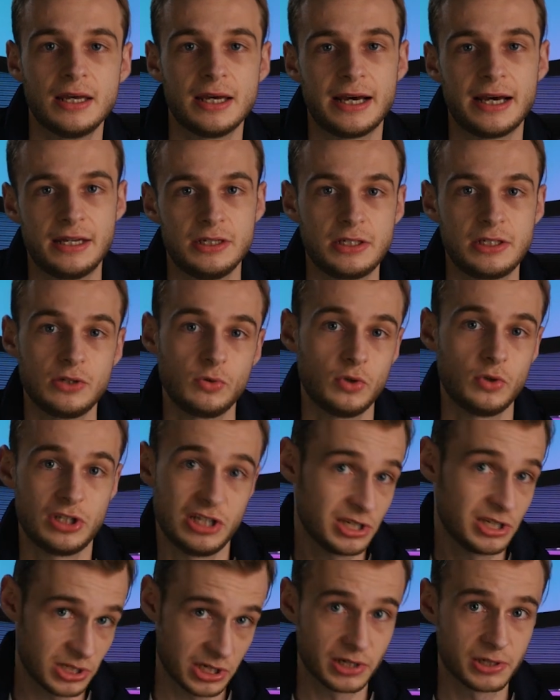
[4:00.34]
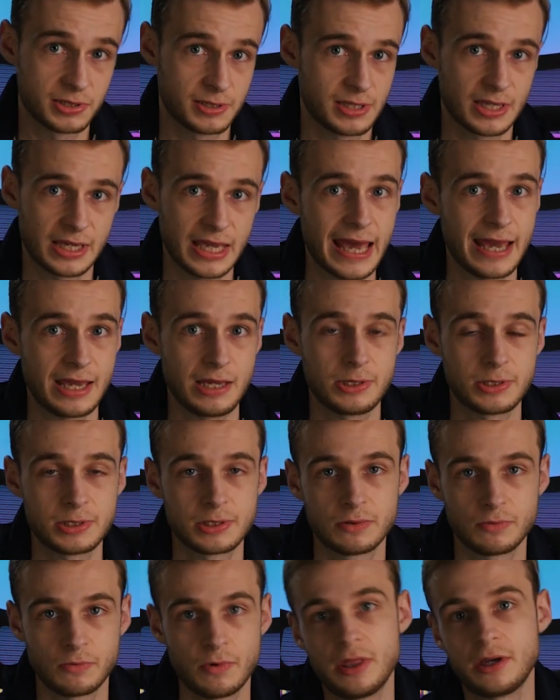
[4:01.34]
and you would discuss the
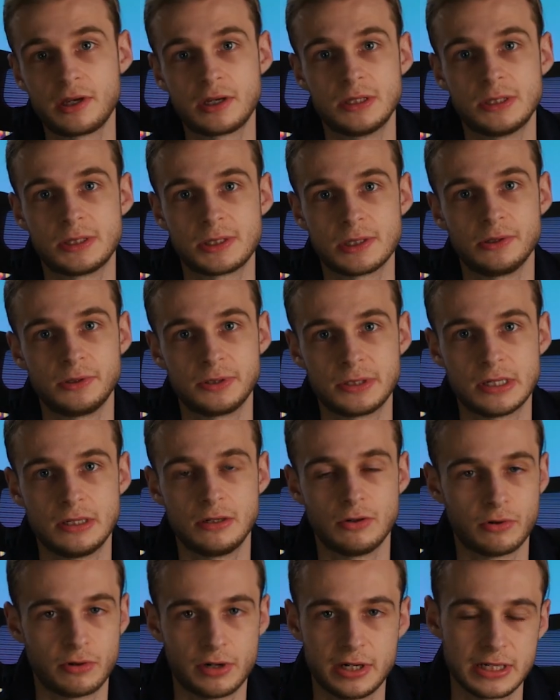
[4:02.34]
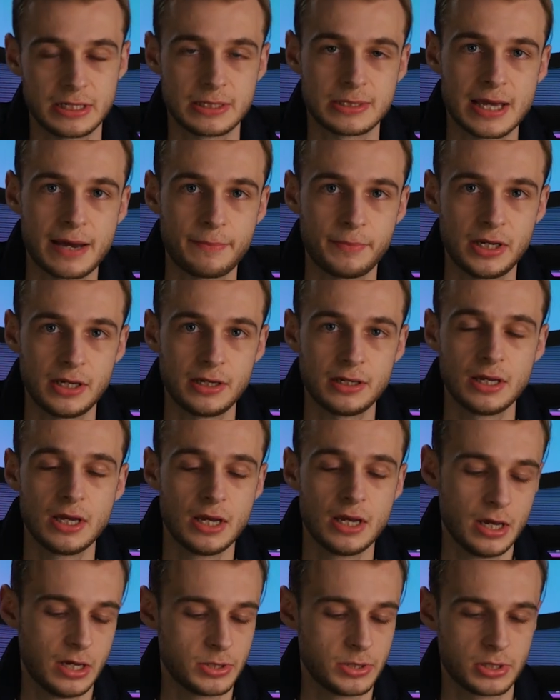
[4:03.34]
case with a consultant or an examiner.
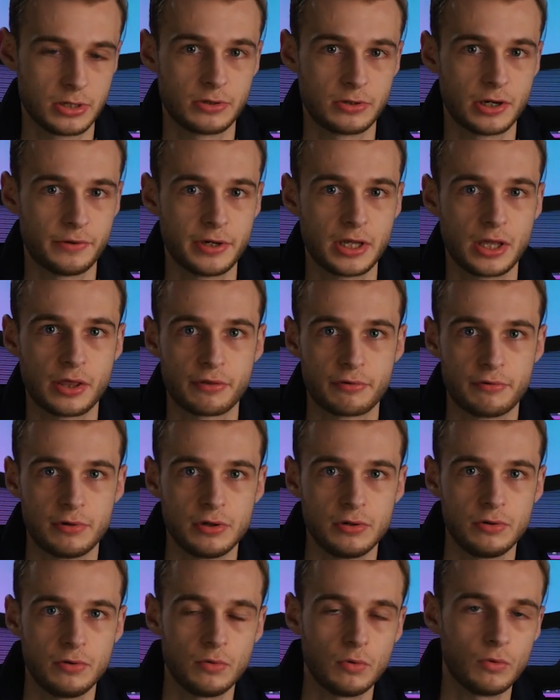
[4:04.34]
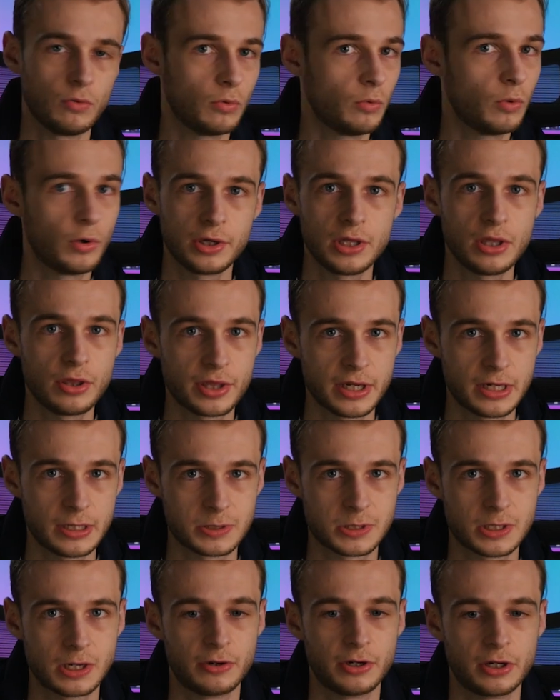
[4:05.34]
So going through what you
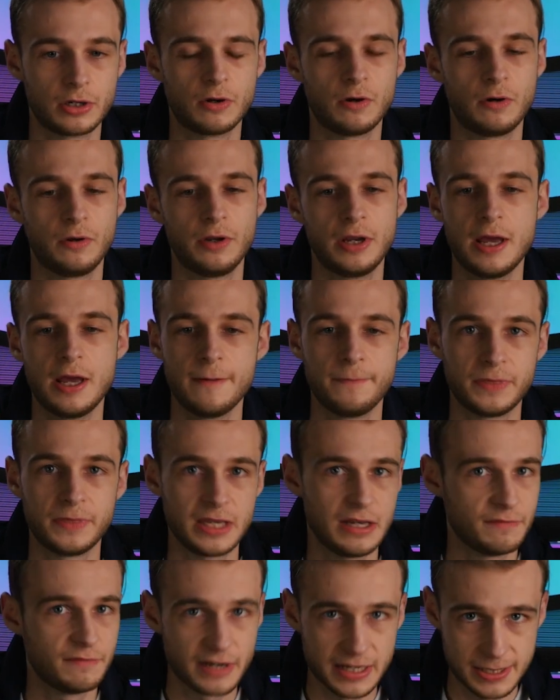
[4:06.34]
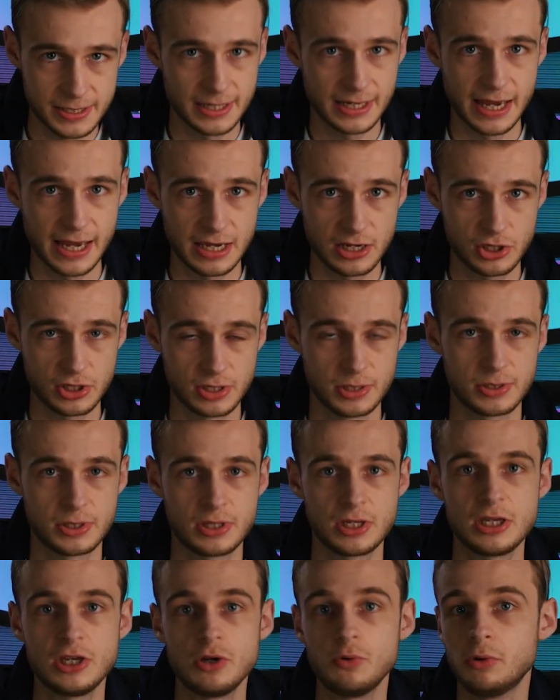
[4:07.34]
think's going on, the investigations
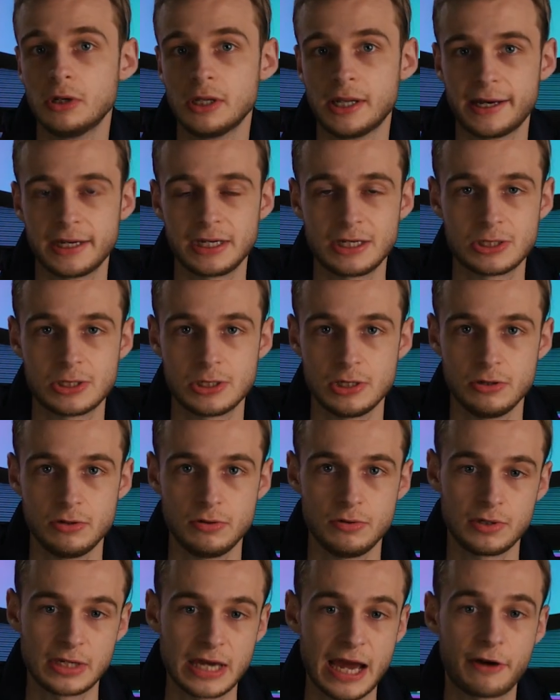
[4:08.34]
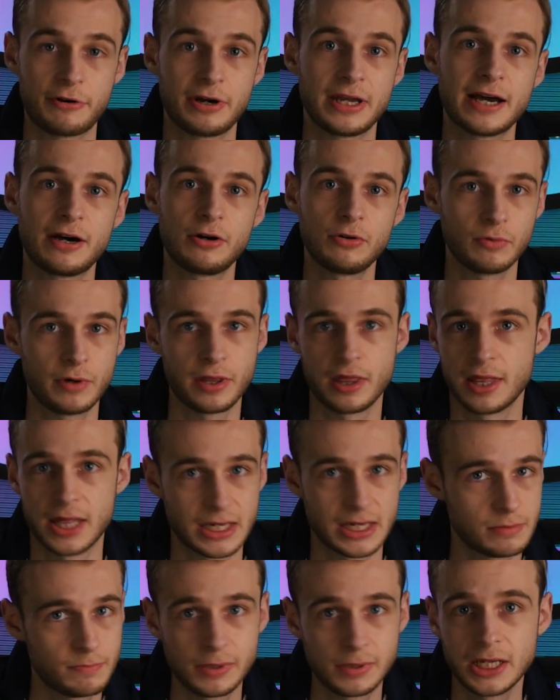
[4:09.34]
that you would like to carry out, whether
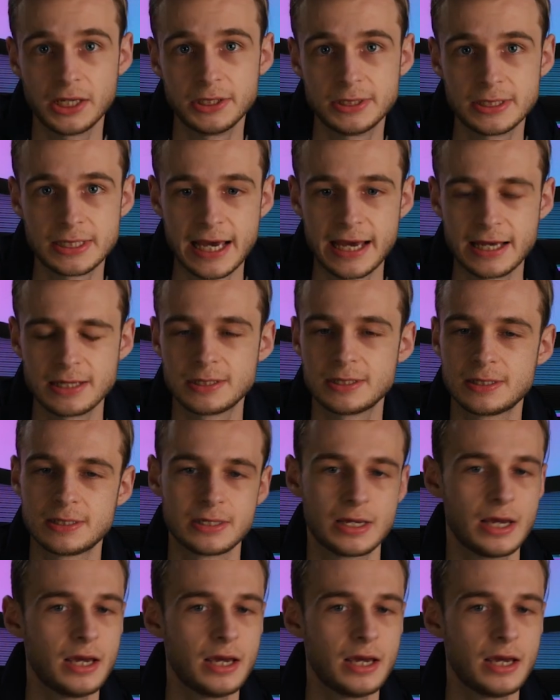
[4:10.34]
that's blood tests,